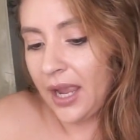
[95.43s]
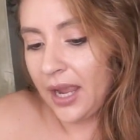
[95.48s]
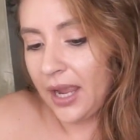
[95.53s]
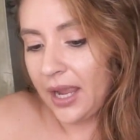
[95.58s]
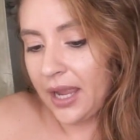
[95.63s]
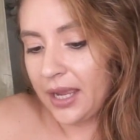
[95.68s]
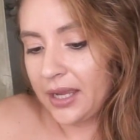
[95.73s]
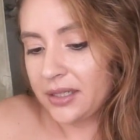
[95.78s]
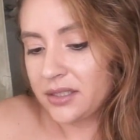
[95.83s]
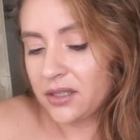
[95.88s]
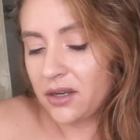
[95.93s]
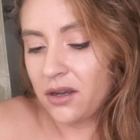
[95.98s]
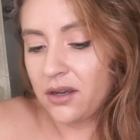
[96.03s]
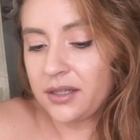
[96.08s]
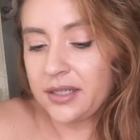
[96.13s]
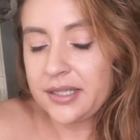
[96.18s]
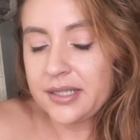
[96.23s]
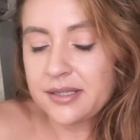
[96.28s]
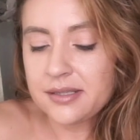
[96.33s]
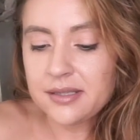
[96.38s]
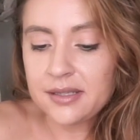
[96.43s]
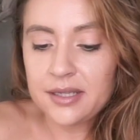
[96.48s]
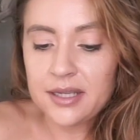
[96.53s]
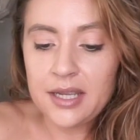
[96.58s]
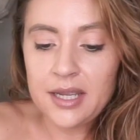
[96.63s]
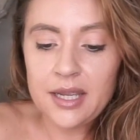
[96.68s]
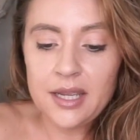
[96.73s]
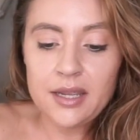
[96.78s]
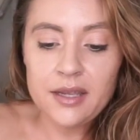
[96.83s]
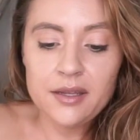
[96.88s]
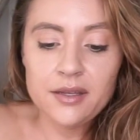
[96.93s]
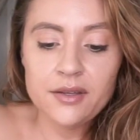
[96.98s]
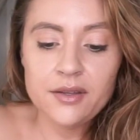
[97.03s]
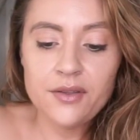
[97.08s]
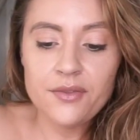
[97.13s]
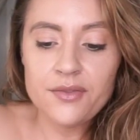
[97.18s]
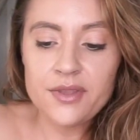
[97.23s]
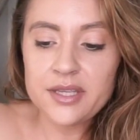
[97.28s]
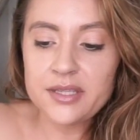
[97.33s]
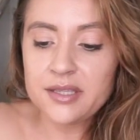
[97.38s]
And honestly,
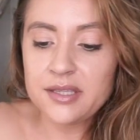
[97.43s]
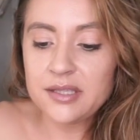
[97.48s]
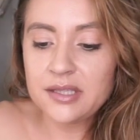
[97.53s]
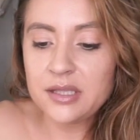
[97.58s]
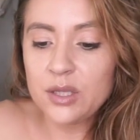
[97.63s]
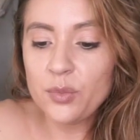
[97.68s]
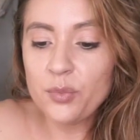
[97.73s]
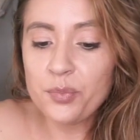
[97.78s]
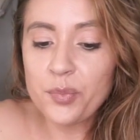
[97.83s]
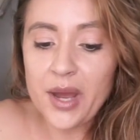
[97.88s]
this is the